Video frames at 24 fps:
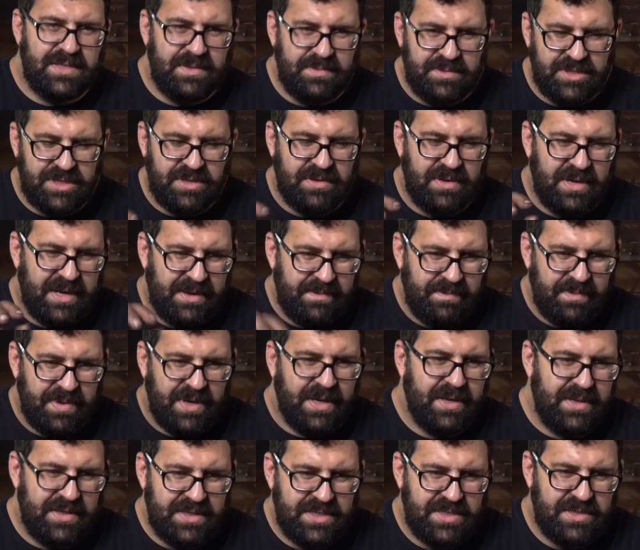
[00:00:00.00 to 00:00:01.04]
subscribe
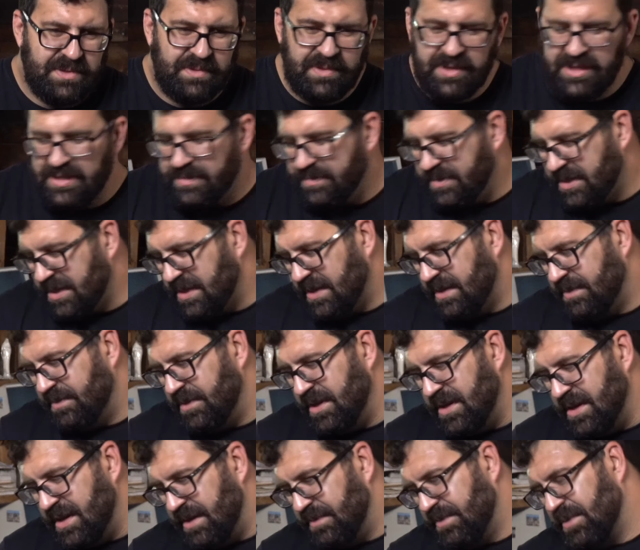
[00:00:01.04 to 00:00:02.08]
button so we can become
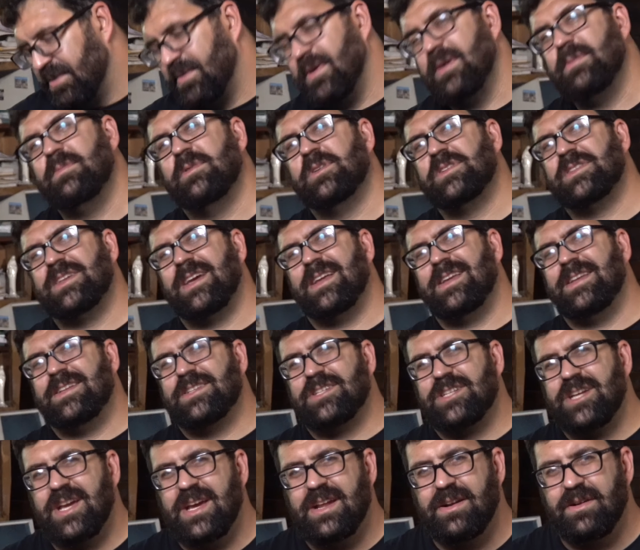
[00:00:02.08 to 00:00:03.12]
the number one Mercedes
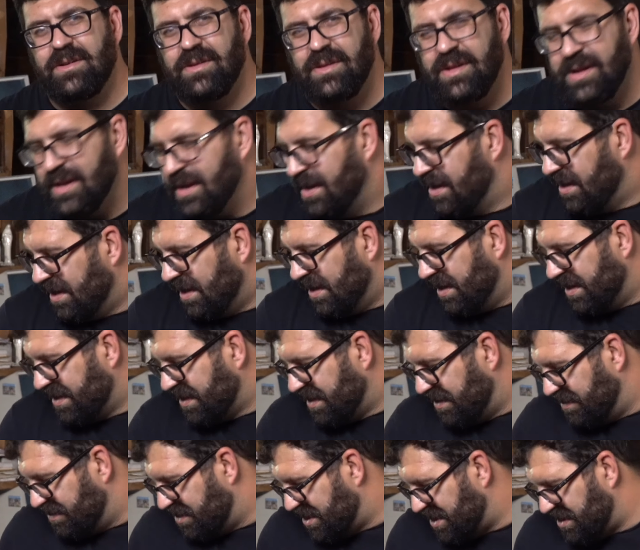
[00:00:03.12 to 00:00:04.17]
channel
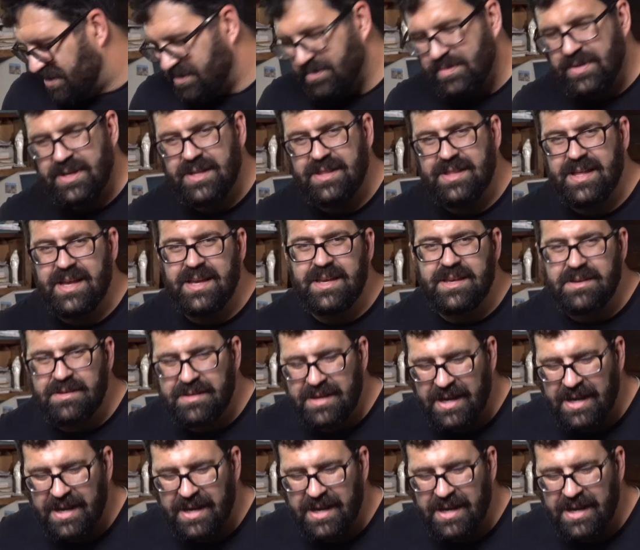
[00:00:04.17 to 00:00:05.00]
on YouTube. Thank you